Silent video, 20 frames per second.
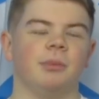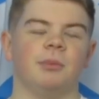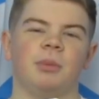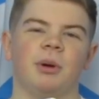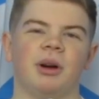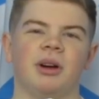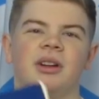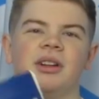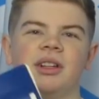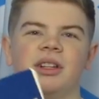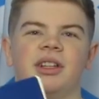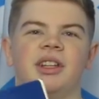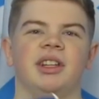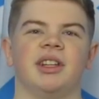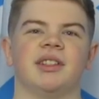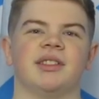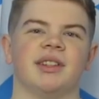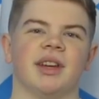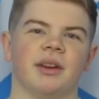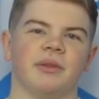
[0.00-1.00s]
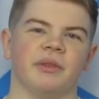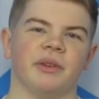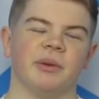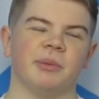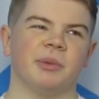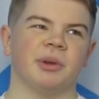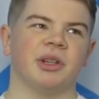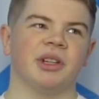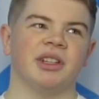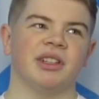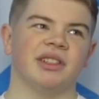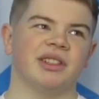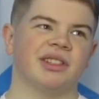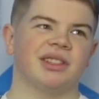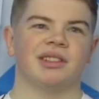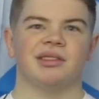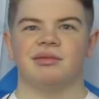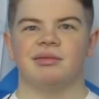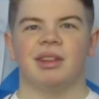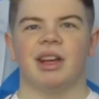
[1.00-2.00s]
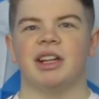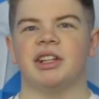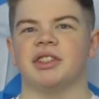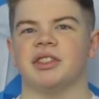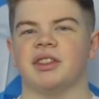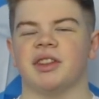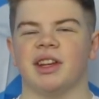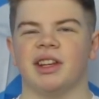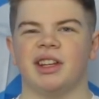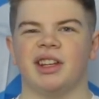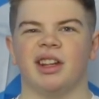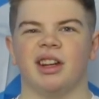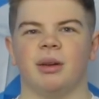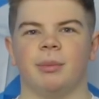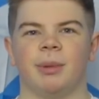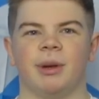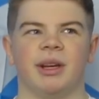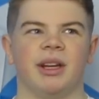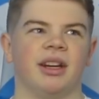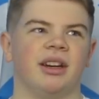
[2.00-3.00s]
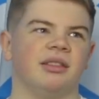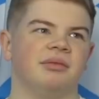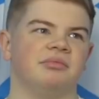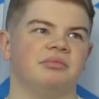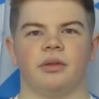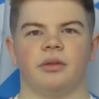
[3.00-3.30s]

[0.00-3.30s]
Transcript: but you deserve it because I just think you're a bit of a,